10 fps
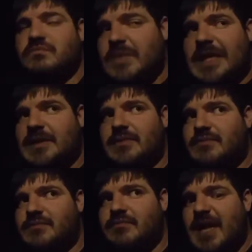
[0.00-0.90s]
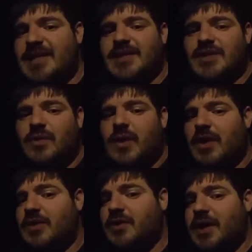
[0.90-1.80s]
it makes it to
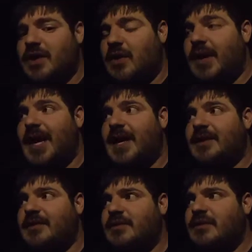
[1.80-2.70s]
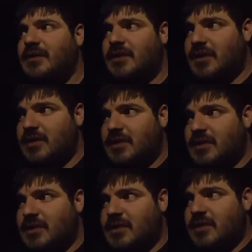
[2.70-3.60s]
where you can go ahead and
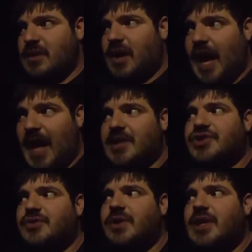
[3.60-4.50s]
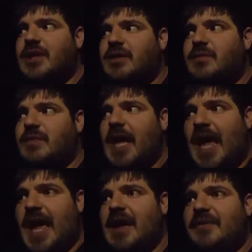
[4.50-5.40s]
actually
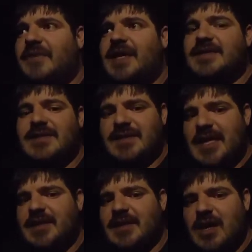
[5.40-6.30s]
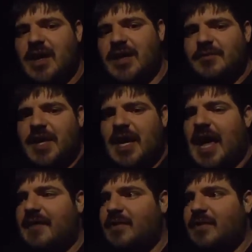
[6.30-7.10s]
have a sustained economy. Have